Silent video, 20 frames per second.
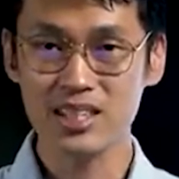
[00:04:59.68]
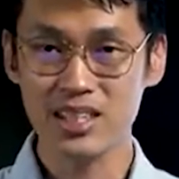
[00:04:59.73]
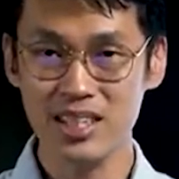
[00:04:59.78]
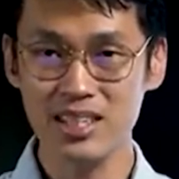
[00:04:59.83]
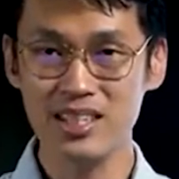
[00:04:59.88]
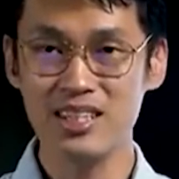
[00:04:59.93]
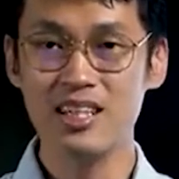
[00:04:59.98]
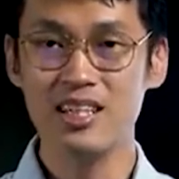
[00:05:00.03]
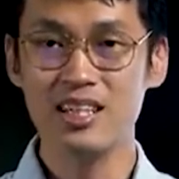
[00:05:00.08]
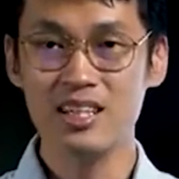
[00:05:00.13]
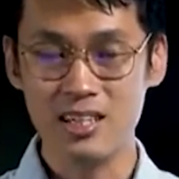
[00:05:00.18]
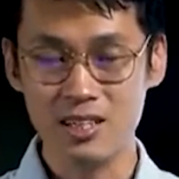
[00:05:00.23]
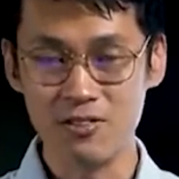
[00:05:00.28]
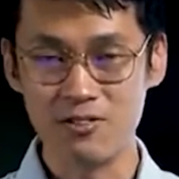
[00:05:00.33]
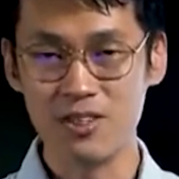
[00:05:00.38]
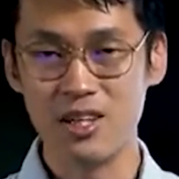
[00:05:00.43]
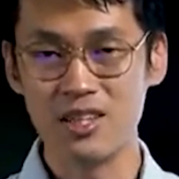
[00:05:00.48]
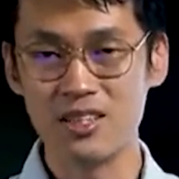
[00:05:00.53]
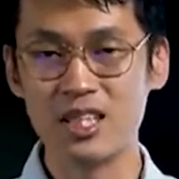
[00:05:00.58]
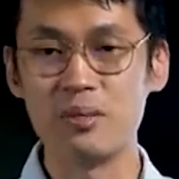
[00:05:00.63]
Okay?
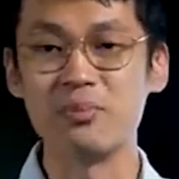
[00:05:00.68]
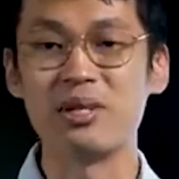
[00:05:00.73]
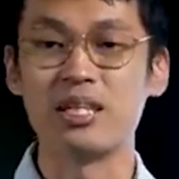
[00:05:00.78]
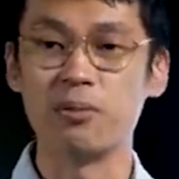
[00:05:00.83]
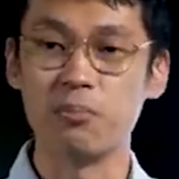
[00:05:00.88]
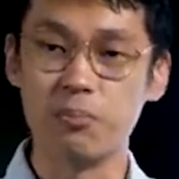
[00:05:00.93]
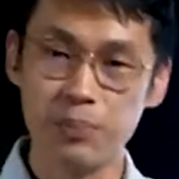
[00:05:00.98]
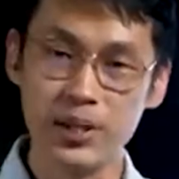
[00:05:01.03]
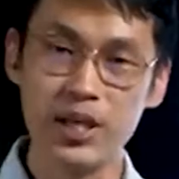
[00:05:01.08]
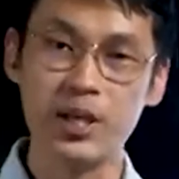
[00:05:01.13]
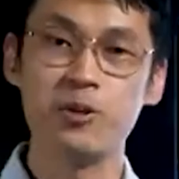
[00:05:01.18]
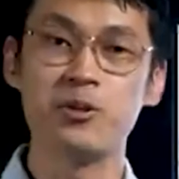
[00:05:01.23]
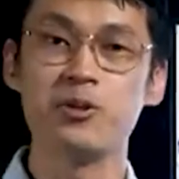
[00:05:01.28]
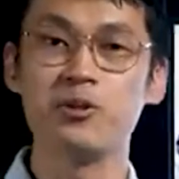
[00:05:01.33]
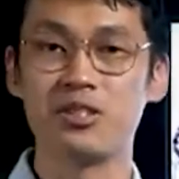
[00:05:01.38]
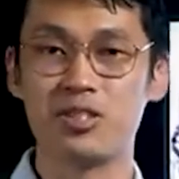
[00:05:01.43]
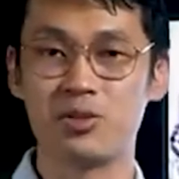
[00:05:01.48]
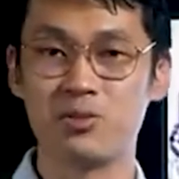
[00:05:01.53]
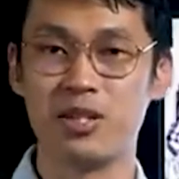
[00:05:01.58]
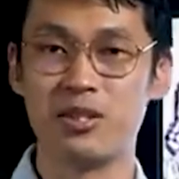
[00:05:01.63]
If not, they may impale
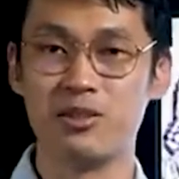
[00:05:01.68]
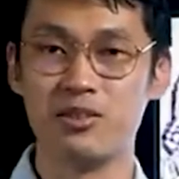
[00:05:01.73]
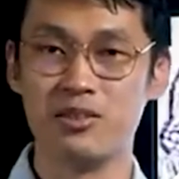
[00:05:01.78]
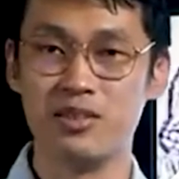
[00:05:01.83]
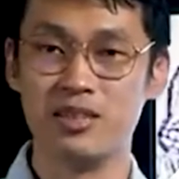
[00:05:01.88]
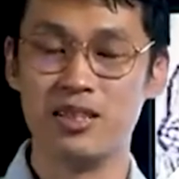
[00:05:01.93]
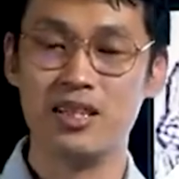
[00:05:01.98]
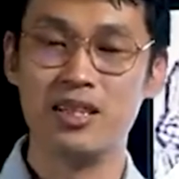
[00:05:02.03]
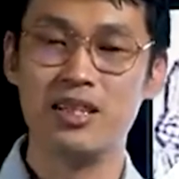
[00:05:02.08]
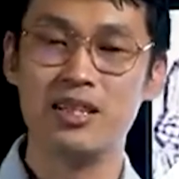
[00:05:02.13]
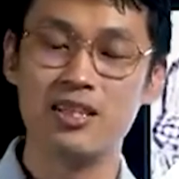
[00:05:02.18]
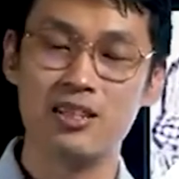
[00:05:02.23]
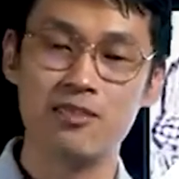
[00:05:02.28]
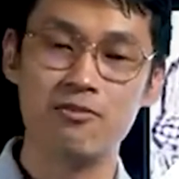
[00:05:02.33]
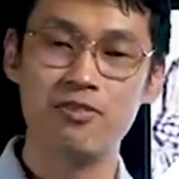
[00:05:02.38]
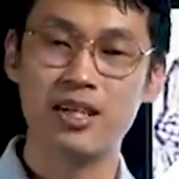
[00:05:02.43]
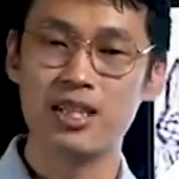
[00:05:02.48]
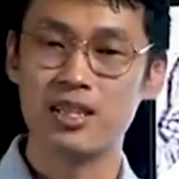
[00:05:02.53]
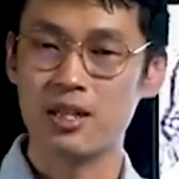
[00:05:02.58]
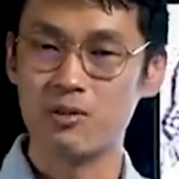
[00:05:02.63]
you as well.
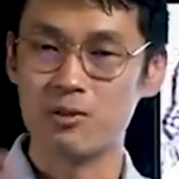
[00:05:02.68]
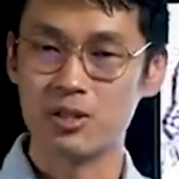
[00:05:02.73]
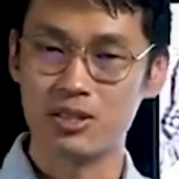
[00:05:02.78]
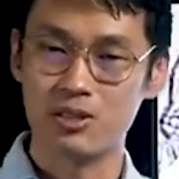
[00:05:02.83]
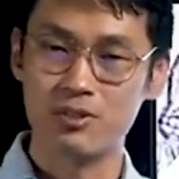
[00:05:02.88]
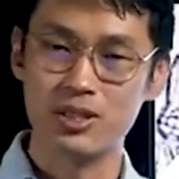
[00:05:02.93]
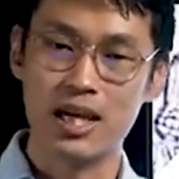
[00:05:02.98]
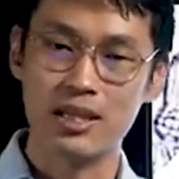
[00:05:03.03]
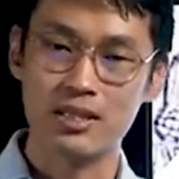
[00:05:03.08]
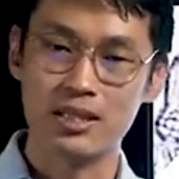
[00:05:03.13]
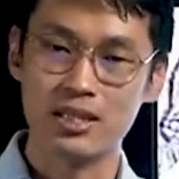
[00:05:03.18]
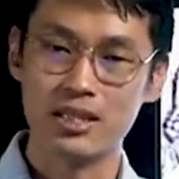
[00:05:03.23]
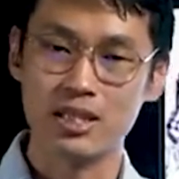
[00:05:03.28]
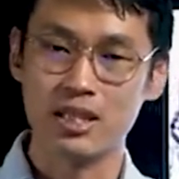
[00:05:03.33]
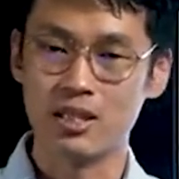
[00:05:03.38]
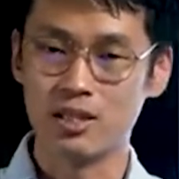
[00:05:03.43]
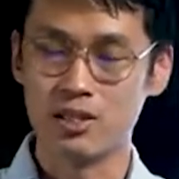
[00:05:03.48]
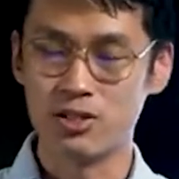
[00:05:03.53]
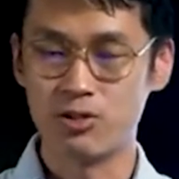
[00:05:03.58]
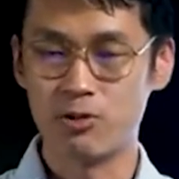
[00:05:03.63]
In fact, there was an
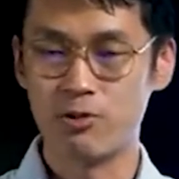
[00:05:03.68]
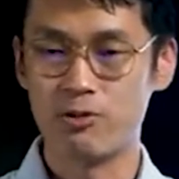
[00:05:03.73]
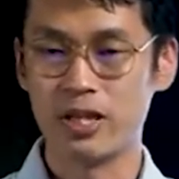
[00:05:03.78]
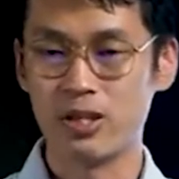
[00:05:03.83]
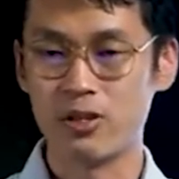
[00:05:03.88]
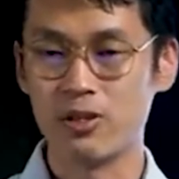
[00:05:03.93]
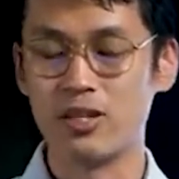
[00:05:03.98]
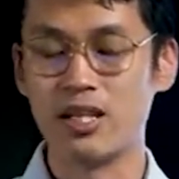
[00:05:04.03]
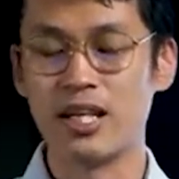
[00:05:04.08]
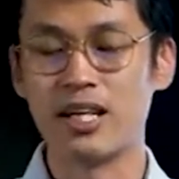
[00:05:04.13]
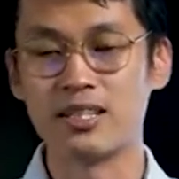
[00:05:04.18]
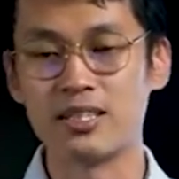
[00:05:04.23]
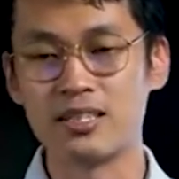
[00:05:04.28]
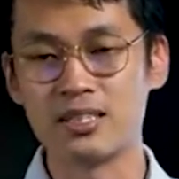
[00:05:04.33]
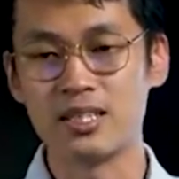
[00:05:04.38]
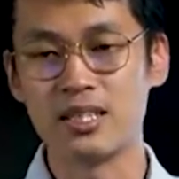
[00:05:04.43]
article I read online.